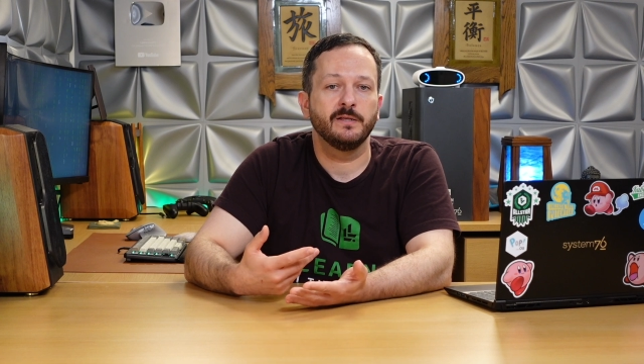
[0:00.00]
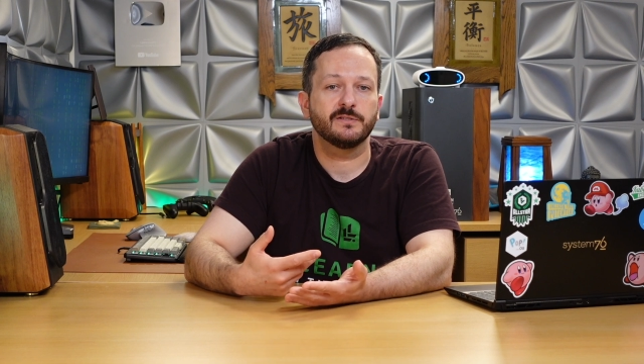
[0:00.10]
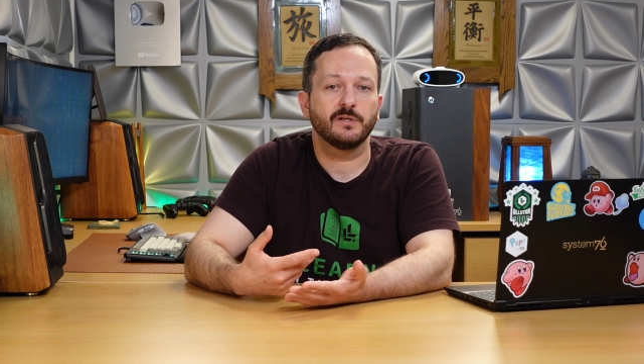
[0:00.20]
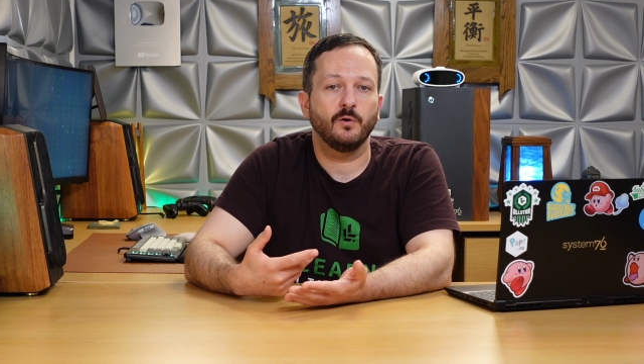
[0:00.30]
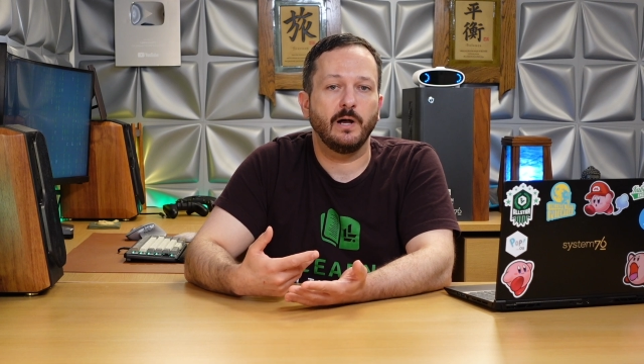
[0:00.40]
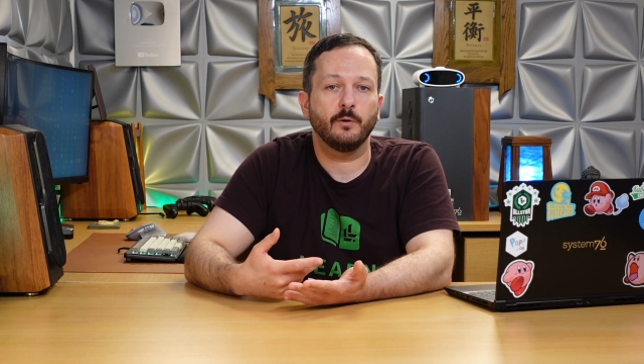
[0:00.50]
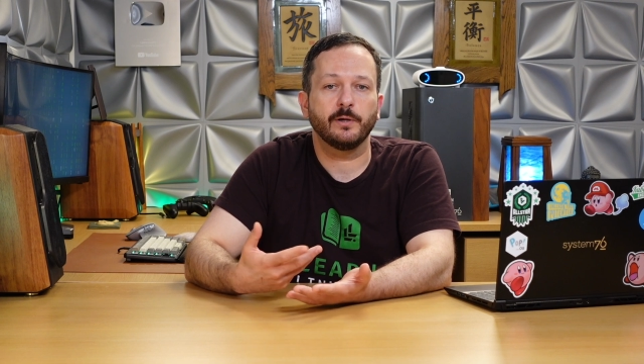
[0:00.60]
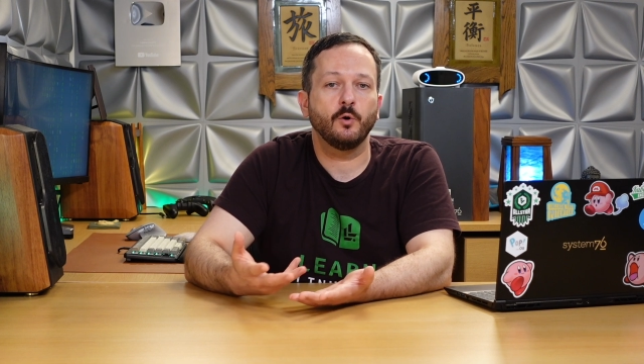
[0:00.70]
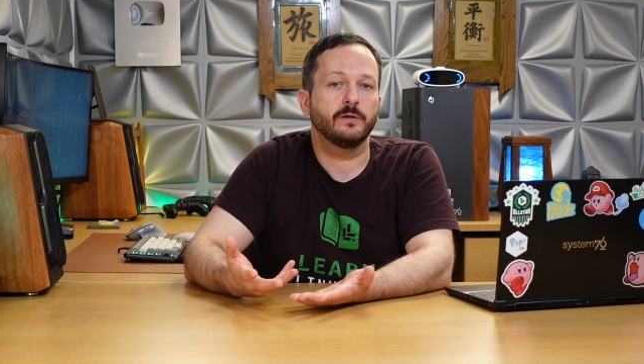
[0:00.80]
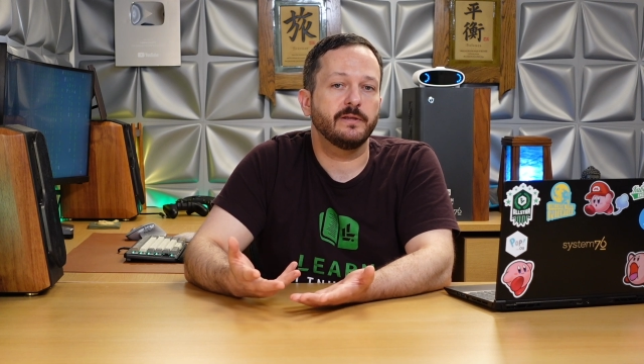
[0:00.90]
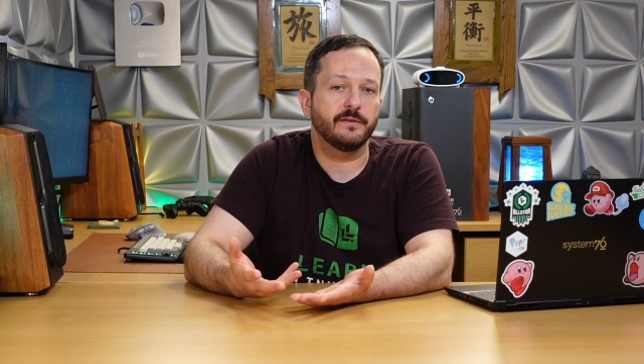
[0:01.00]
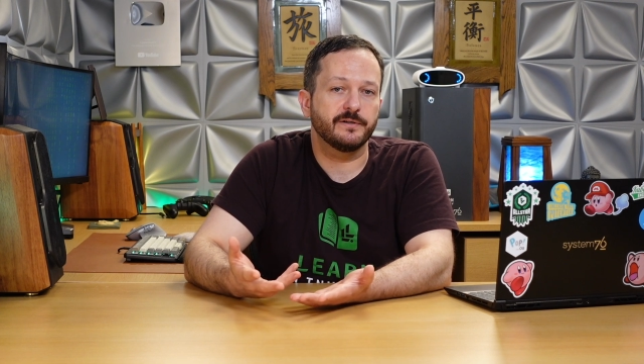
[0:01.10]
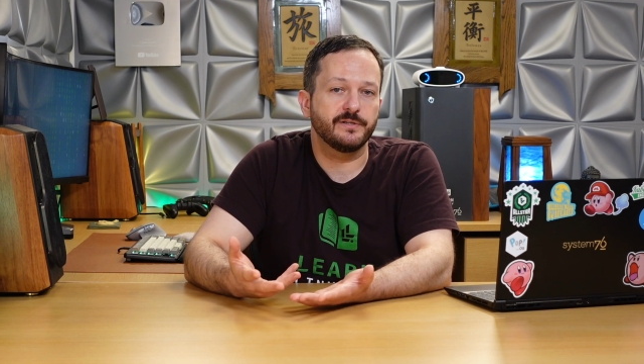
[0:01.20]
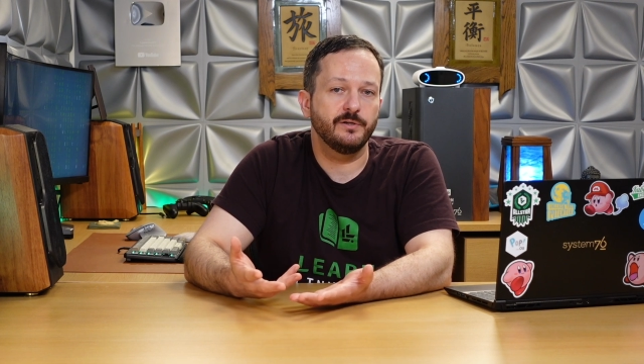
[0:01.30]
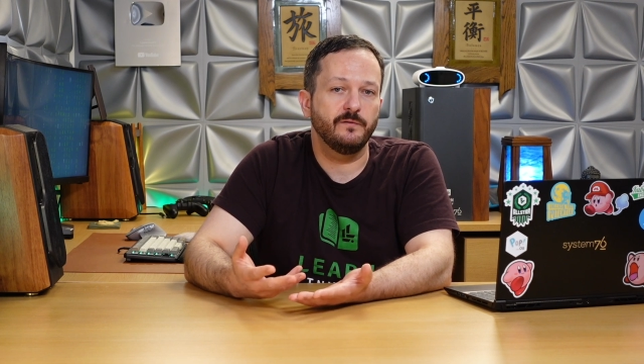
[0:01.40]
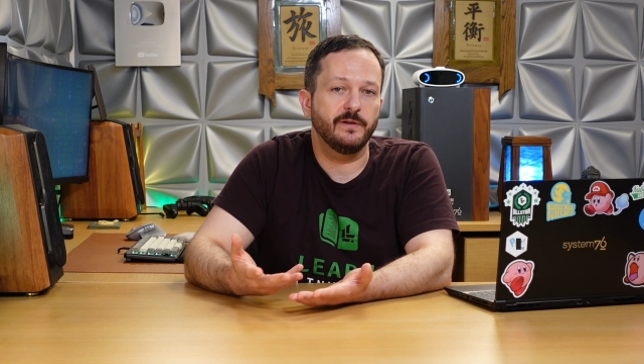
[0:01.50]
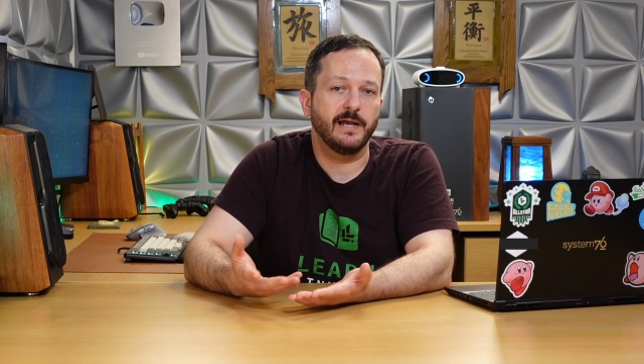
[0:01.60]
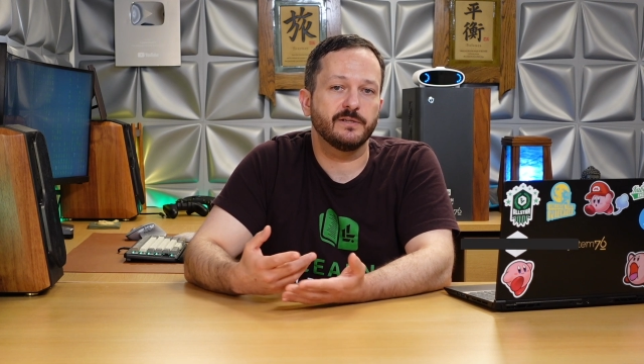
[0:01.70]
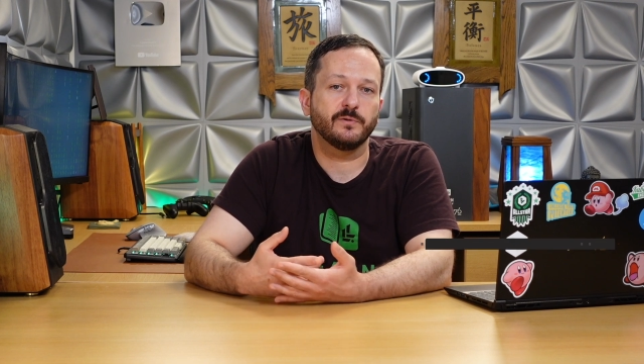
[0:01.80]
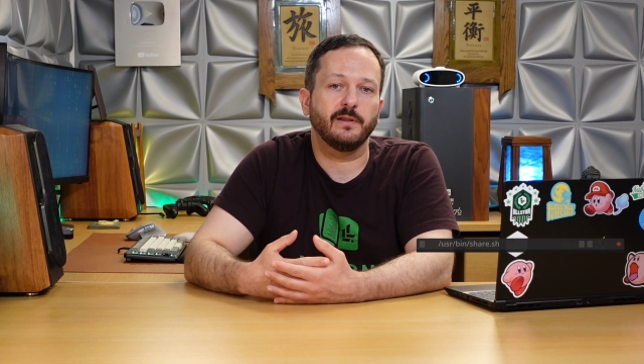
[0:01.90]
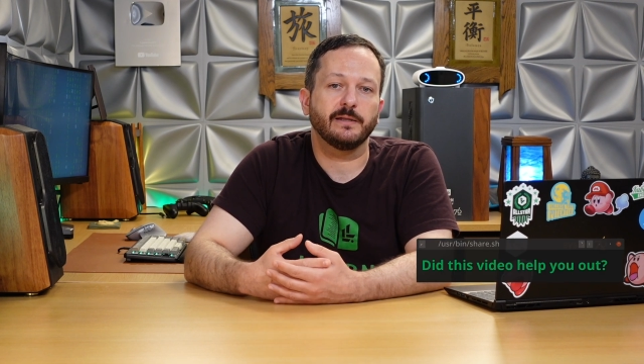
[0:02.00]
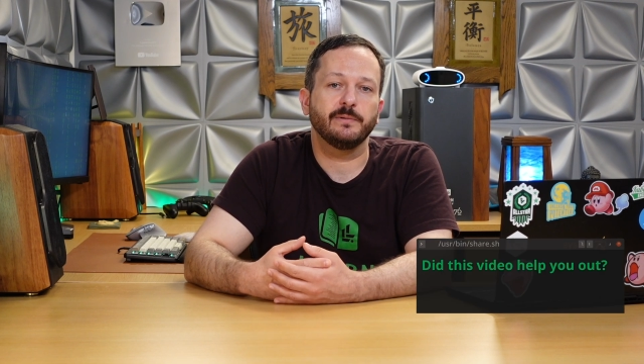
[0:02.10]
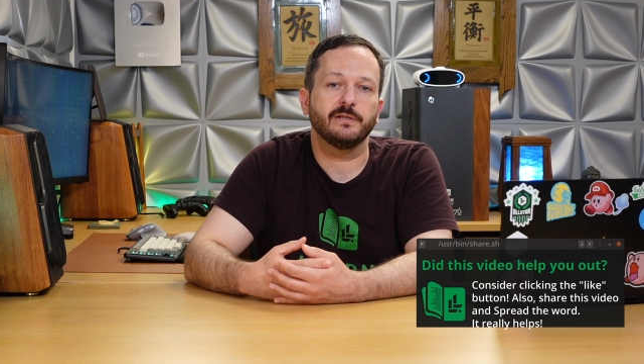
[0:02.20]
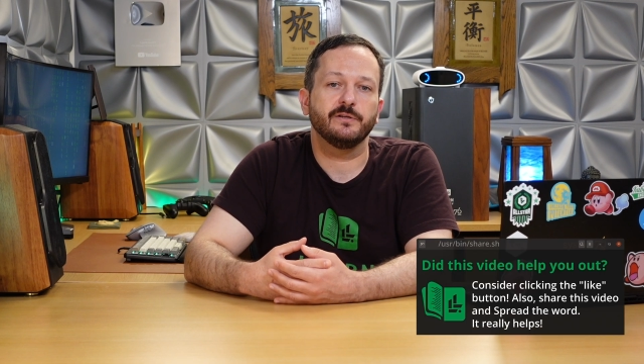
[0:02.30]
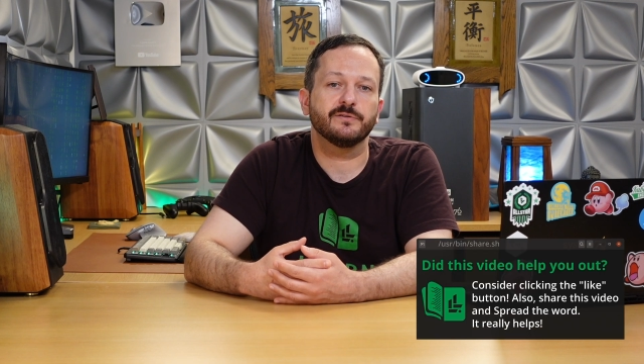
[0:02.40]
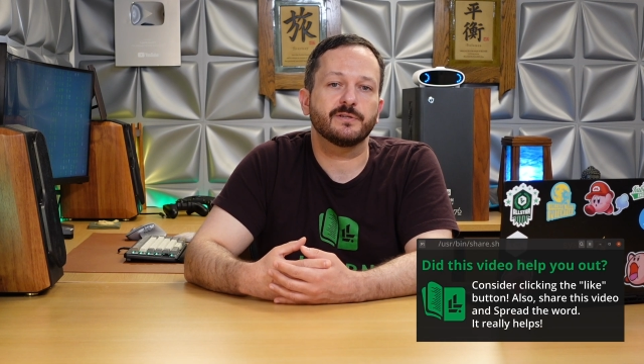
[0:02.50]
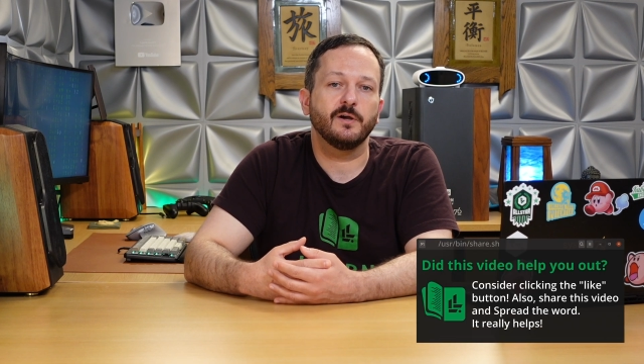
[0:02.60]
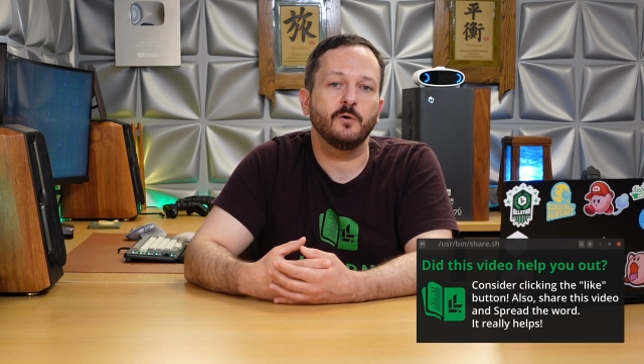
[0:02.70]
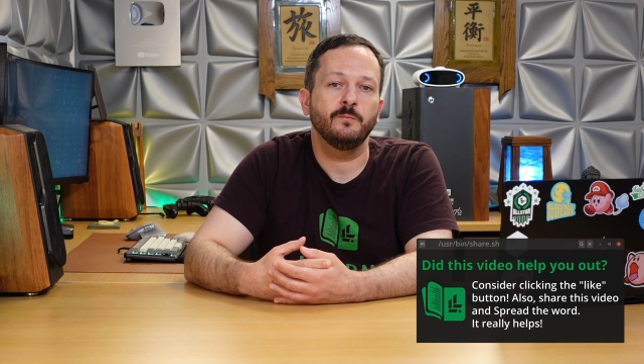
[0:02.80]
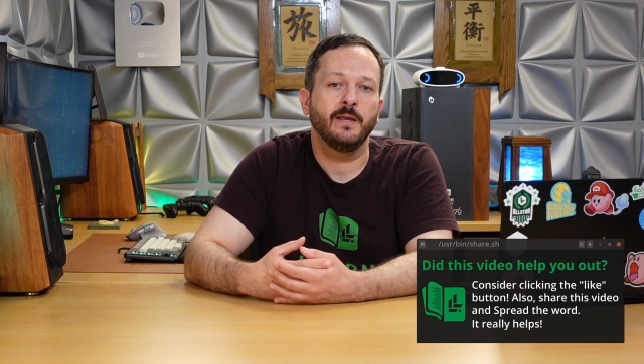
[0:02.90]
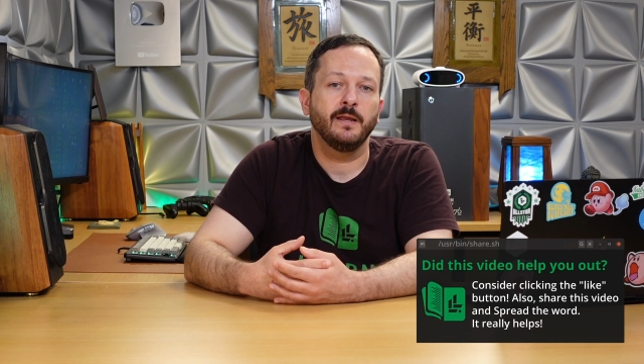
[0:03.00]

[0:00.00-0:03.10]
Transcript: So I'll record the other 2 if you guys would like me to do so.